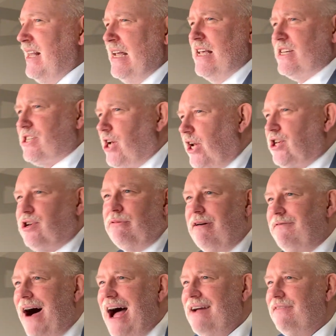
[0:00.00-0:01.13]
had such a
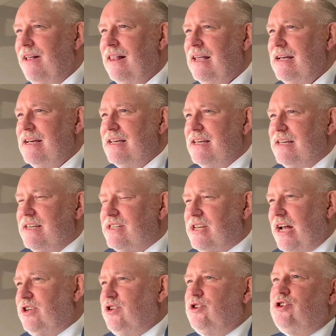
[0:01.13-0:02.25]
revival.
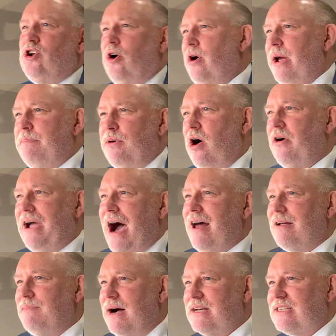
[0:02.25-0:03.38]
Such joy broke out
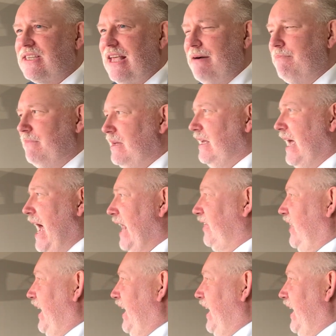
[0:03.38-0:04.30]
amongst them at